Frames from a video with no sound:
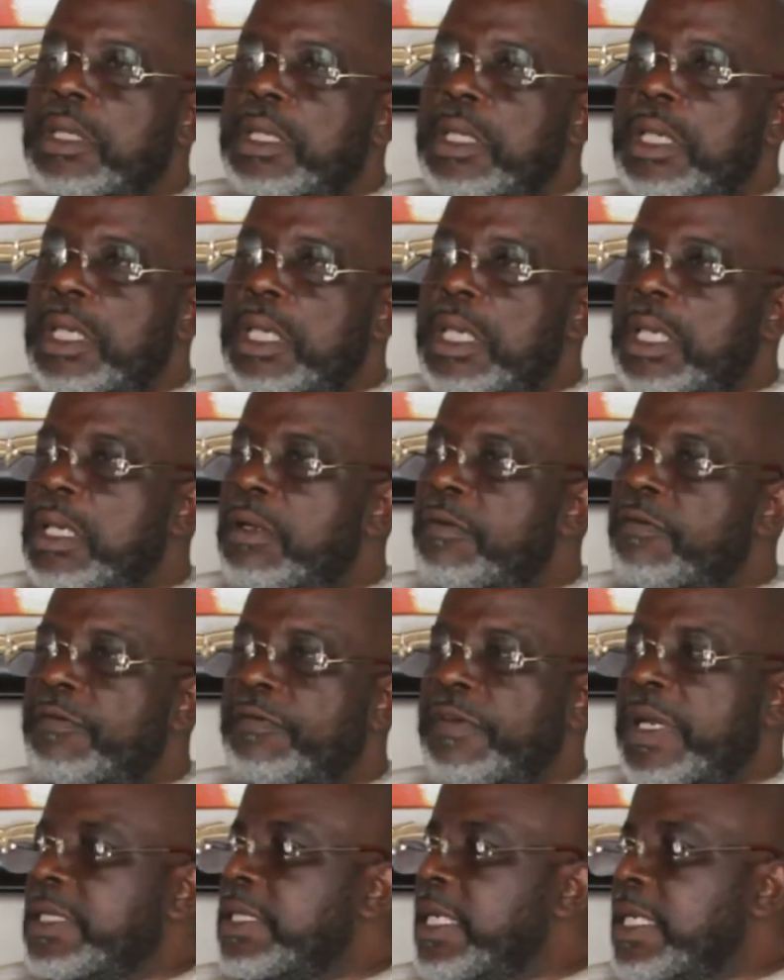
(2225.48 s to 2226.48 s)
uh,
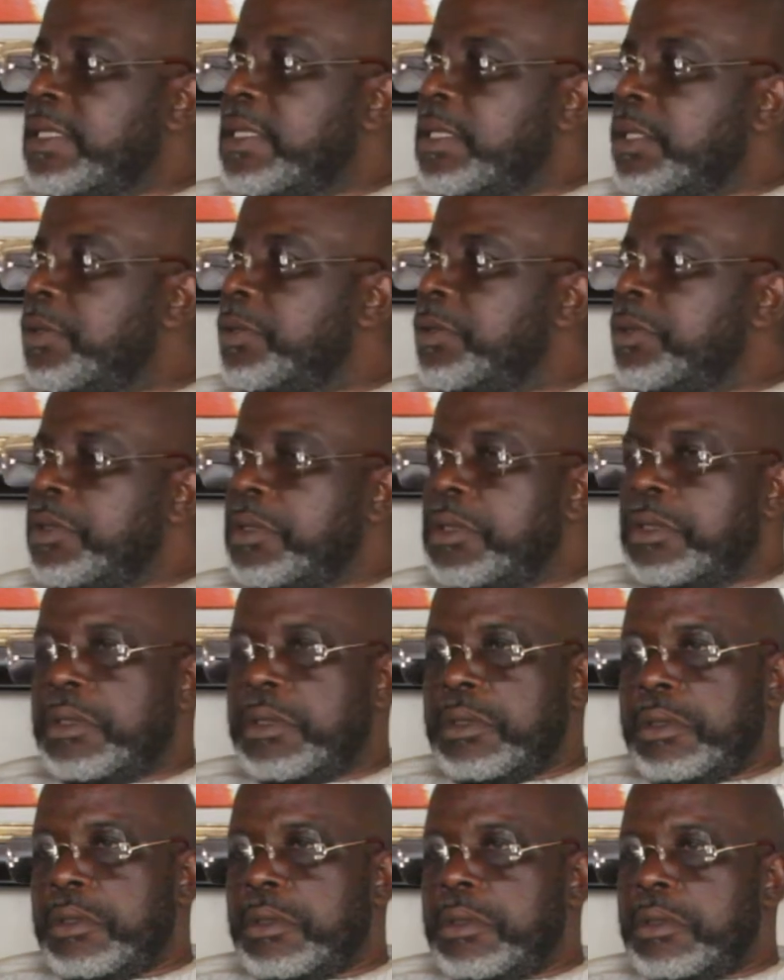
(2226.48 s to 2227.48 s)
fantastic coach.
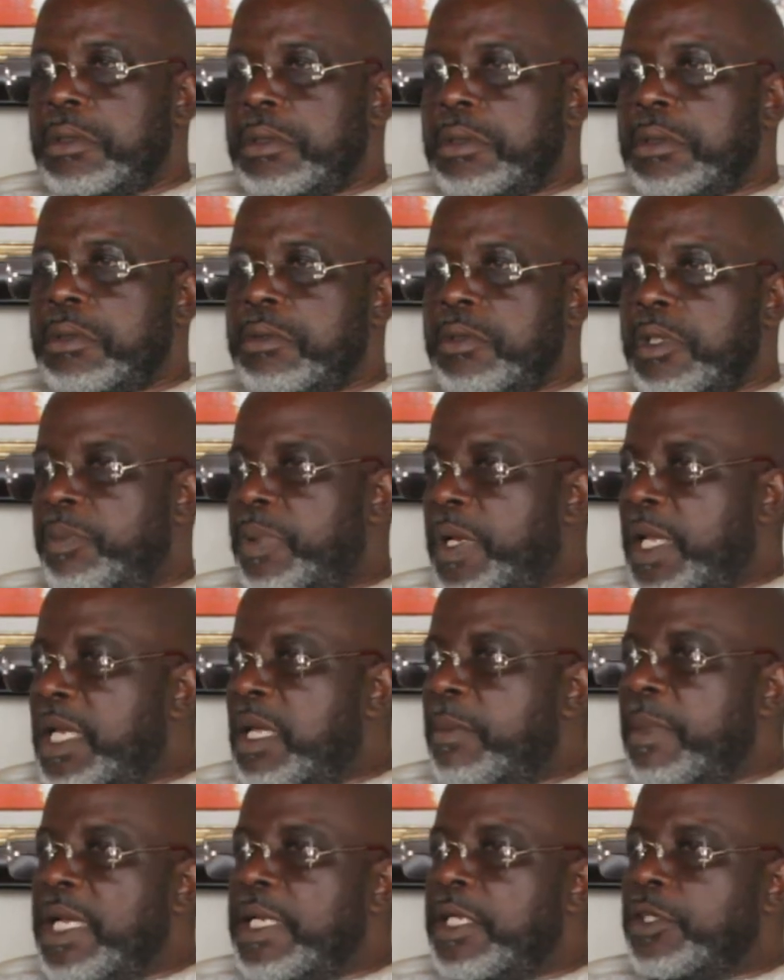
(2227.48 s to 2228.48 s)
We played
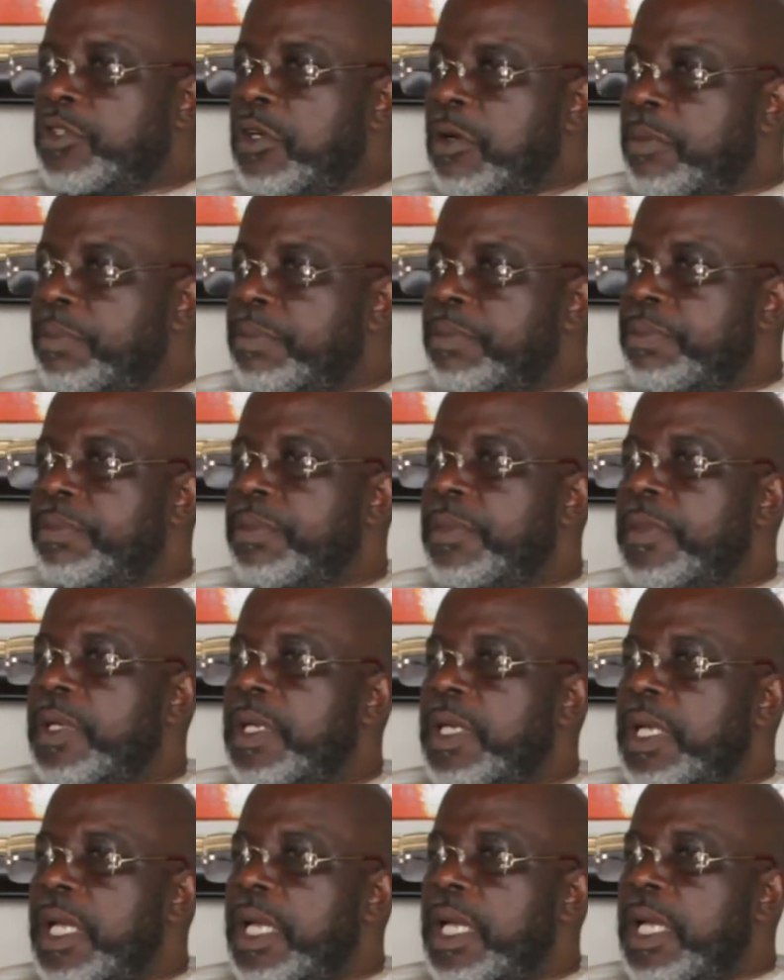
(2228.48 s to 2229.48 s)
them at the top
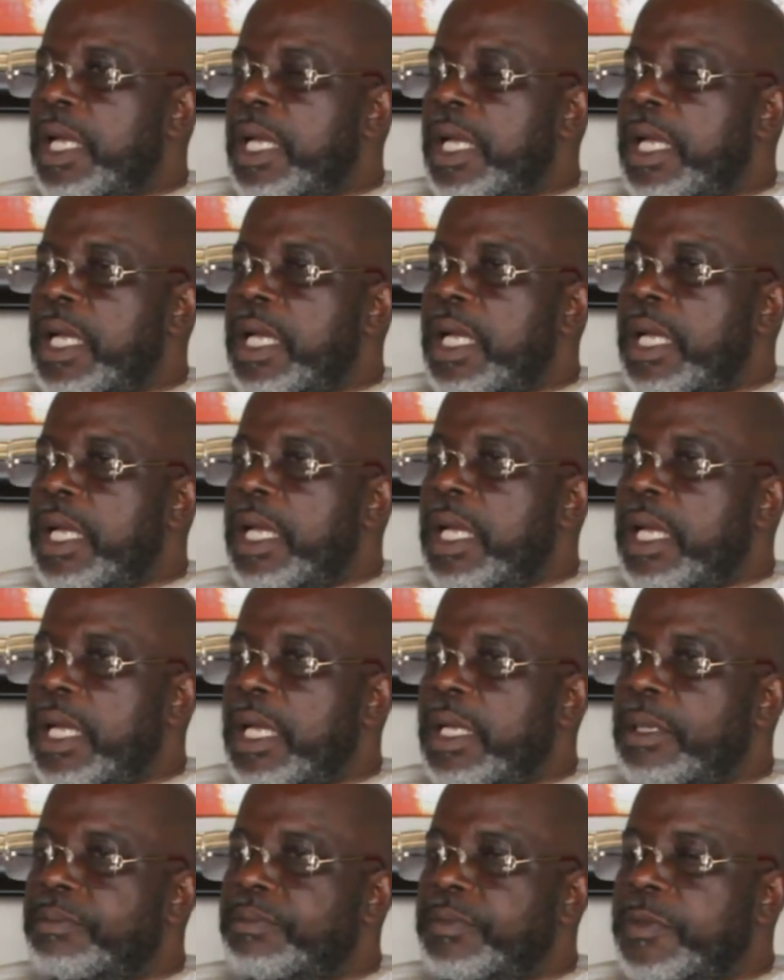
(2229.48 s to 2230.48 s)
uh,
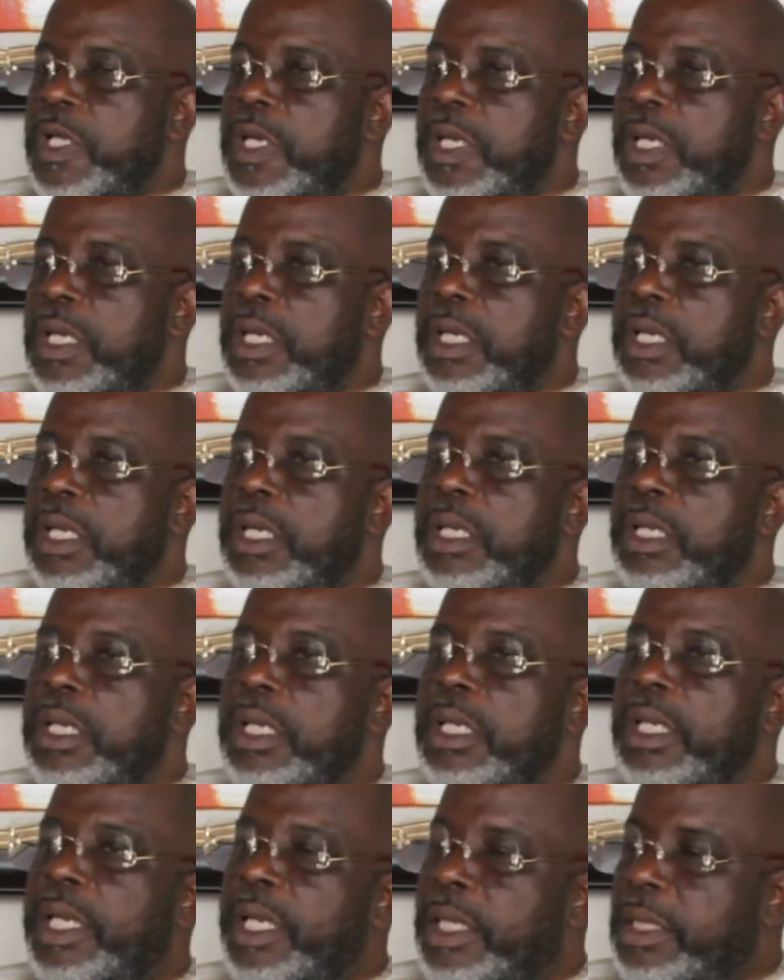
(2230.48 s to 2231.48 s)
uh,
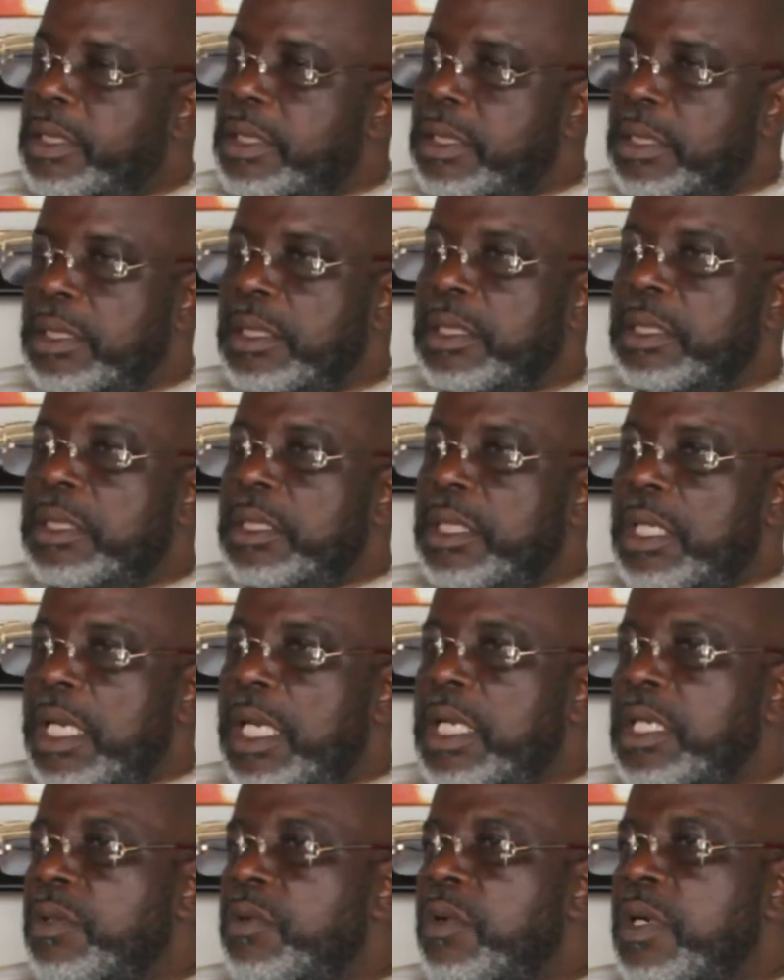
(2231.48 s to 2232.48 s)
eight,
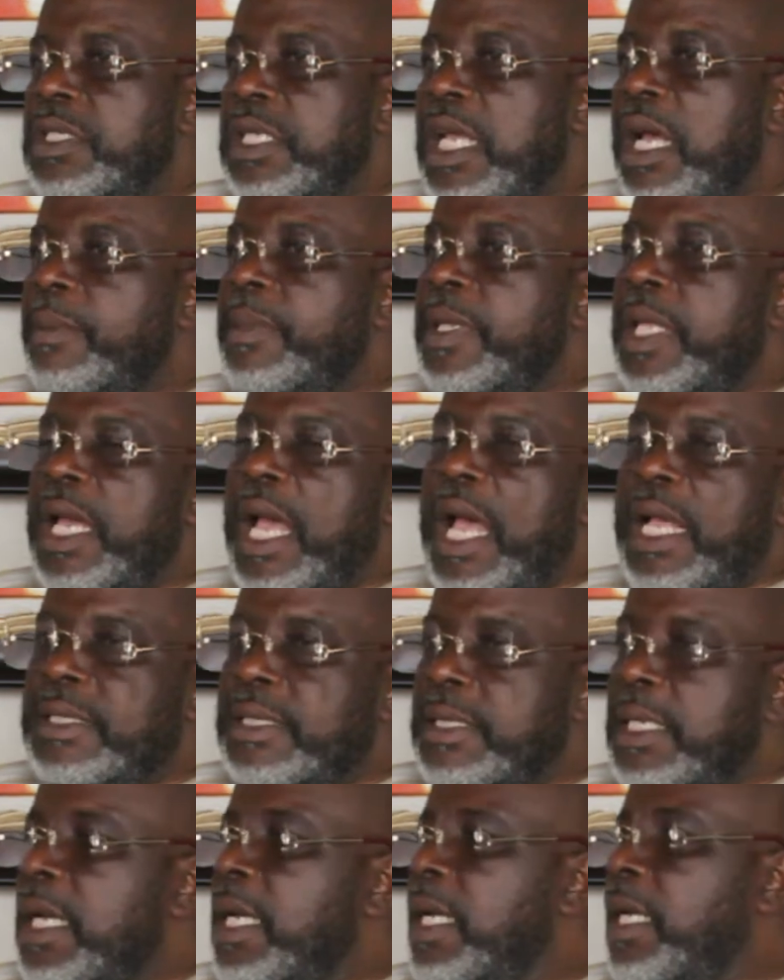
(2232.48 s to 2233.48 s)
and he was up there.
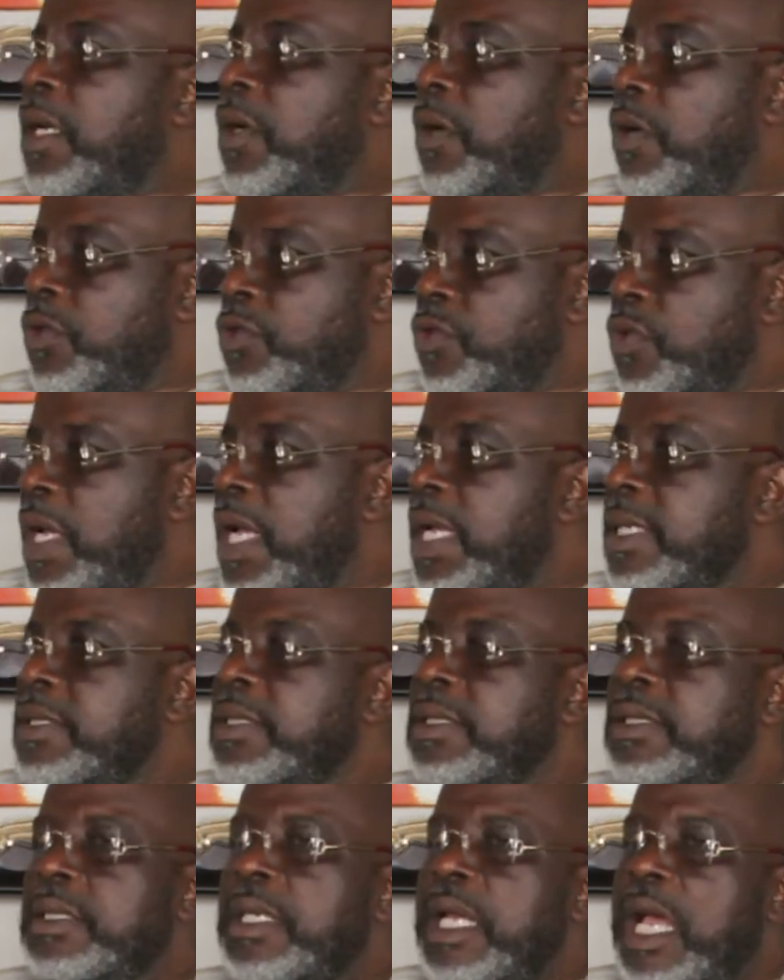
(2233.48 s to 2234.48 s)
Asna also
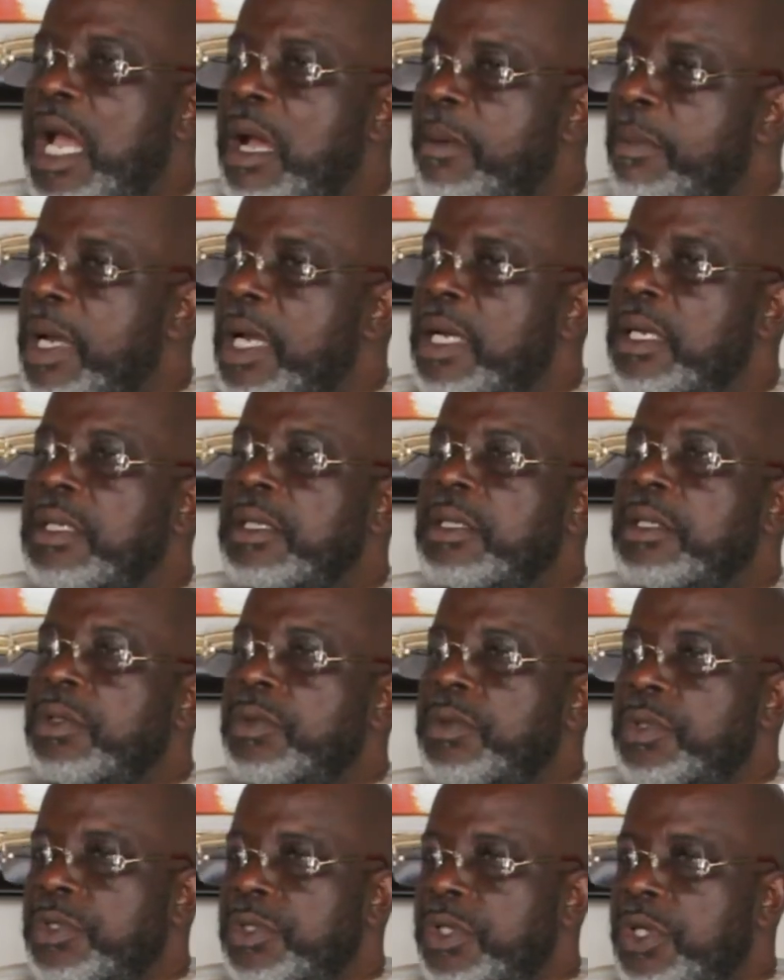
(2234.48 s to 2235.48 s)
has Ama,
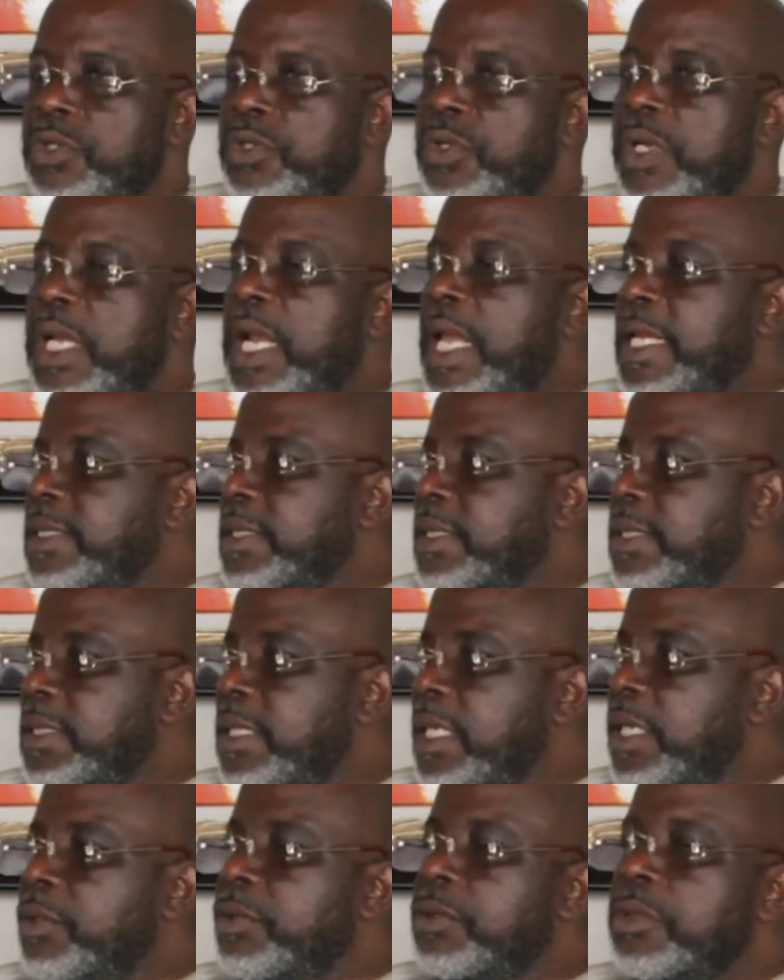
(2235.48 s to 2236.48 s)
who is also a
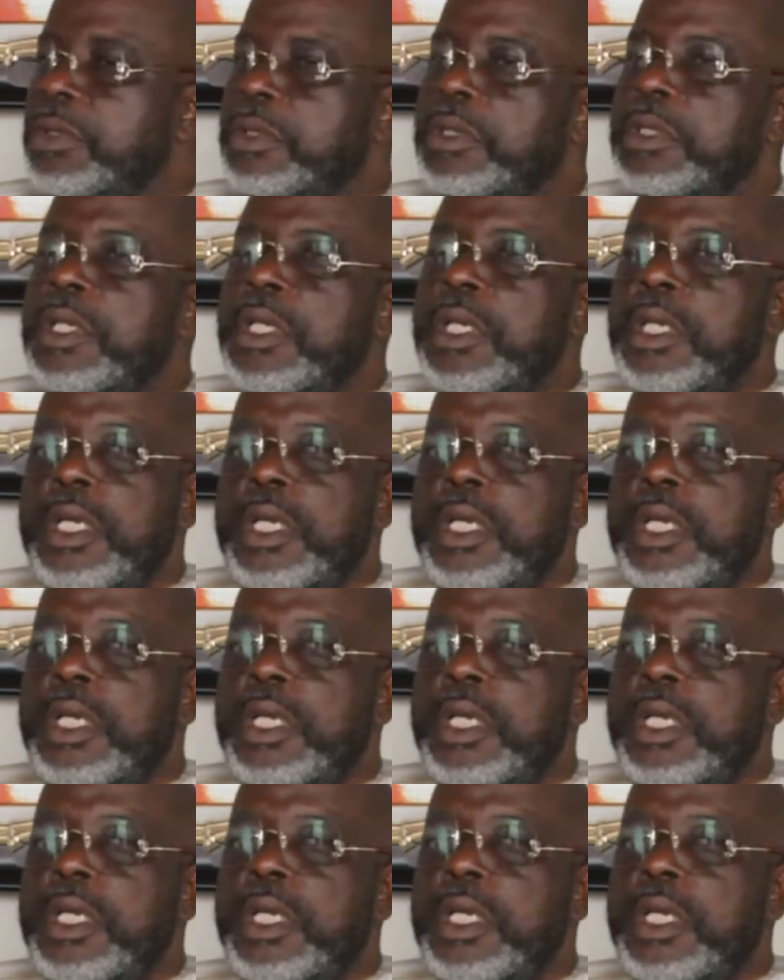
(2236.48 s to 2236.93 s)
licensed A coach.